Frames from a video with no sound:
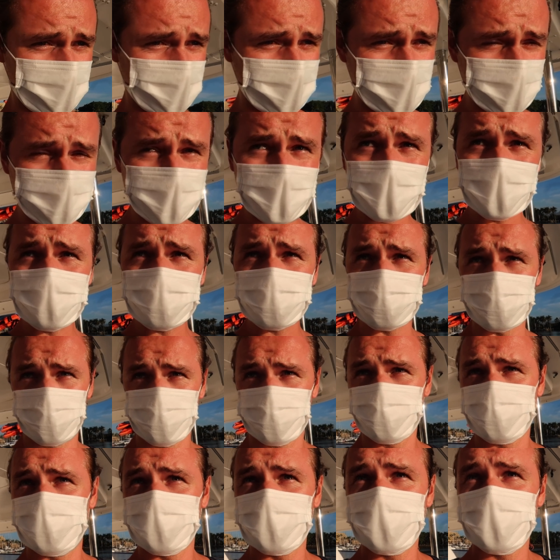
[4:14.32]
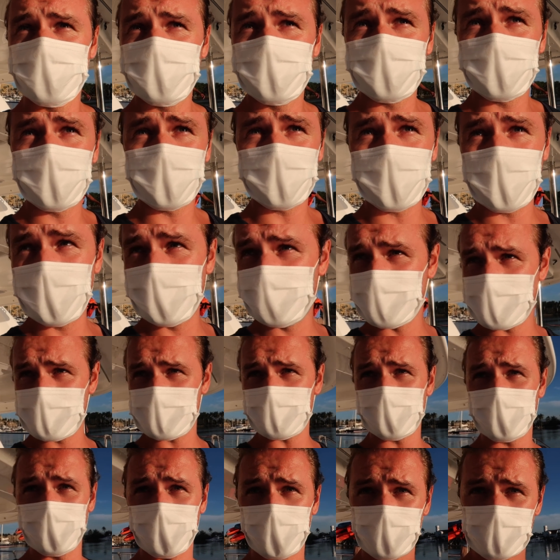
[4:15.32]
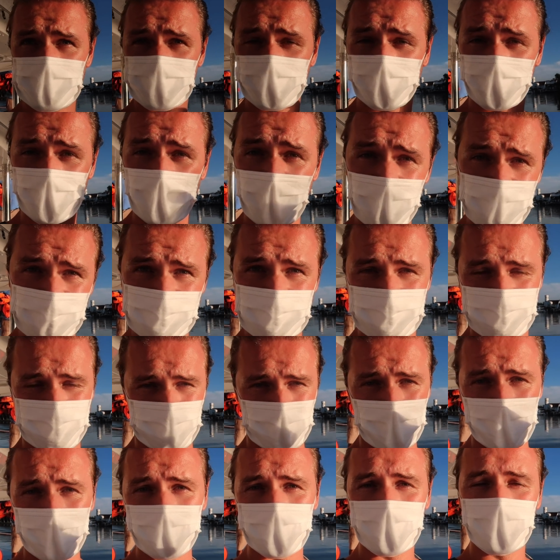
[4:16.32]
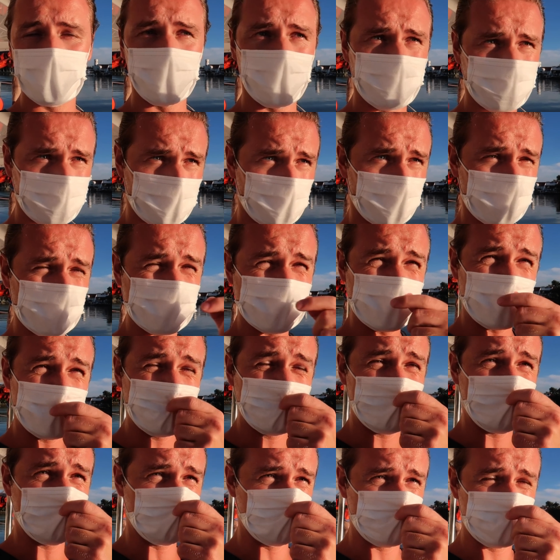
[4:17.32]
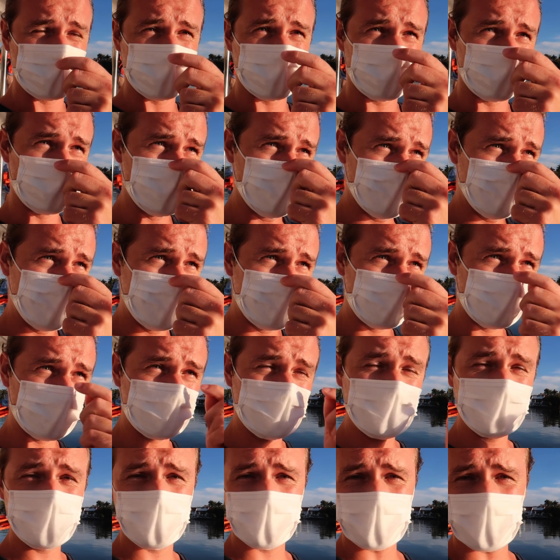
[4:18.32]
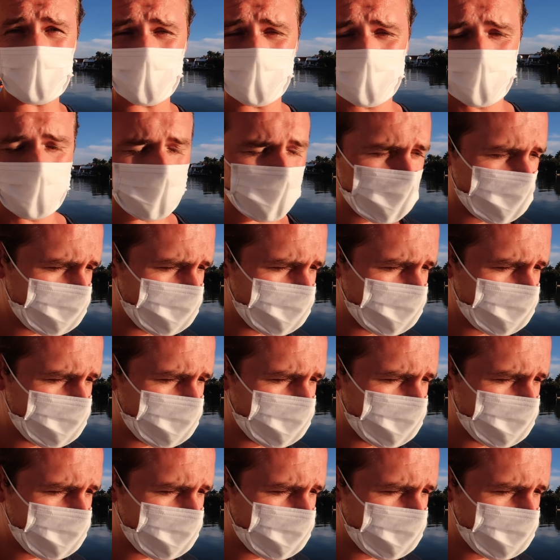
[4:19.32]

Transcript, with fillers: the evening. Like I even saw there was frost on the golf course out here. So remember that when you're